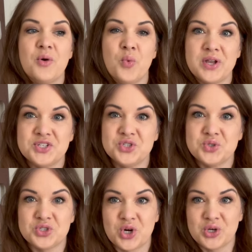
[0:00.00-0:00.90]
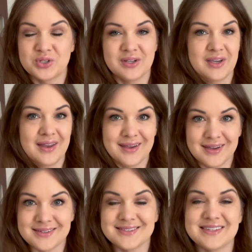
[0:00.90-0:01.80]
once you start getting
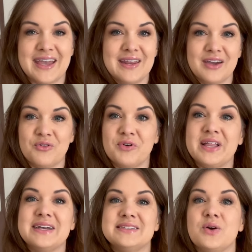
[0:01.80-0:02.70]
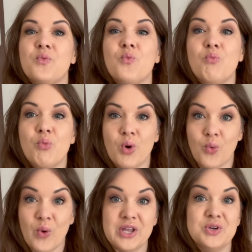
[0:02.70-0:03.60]
into skating and realizing more
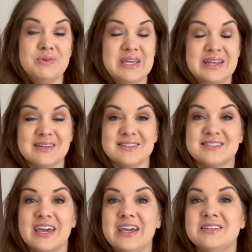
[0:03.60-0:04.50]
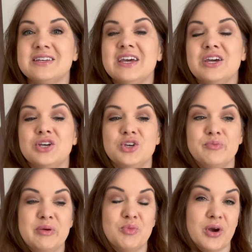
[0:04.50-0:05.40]
what you need in a skate, you'll
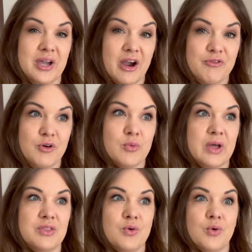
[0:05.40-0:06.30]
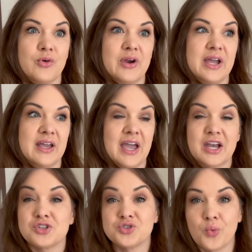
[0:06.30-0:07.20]
be more careful with ordering
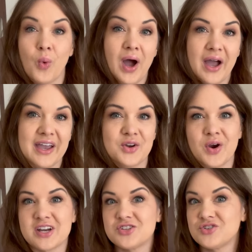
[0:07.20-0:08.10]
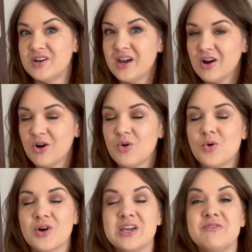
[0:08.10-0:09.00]
extra wide or extra narrow
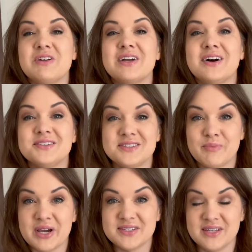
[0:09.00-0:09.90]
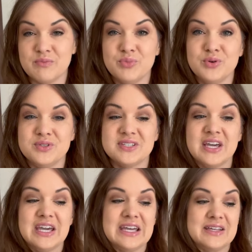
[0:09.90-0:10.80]
or even customizing boots.
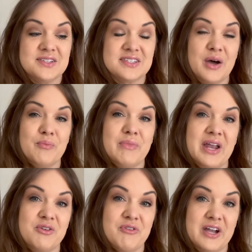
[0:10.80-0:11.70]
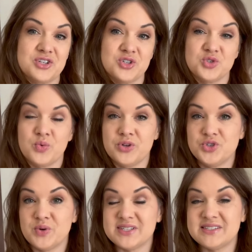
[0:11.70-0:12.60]
Some manufacturers will
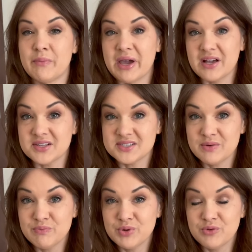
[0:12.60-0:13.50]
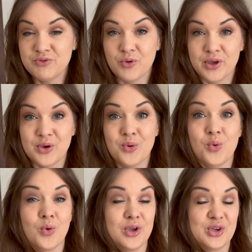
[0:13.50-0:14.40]
do a semi-custom boot for you,
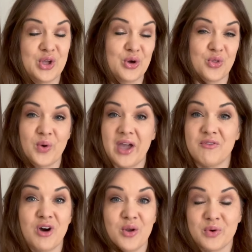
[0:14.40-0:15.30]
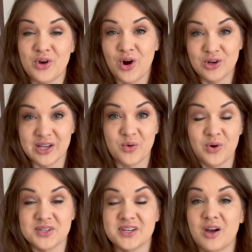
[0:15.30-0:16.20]
or you can go the way I've gone with Harlick, where
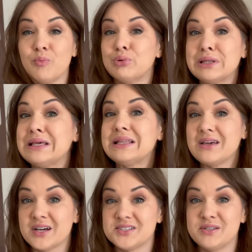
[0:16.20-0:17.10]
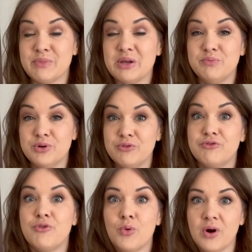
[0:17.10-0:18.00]
it's a completely custom-made boot
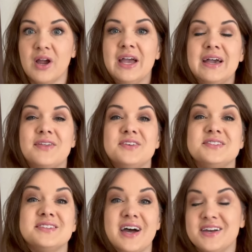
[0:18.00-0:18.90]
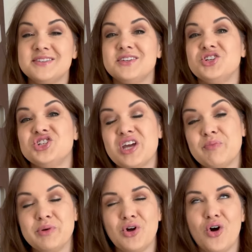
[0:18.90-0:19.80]
for the size and shape
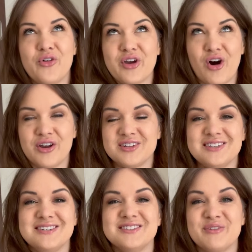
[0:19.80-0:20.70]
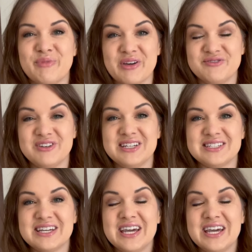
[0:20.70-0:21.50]
and all the oddities of my feet.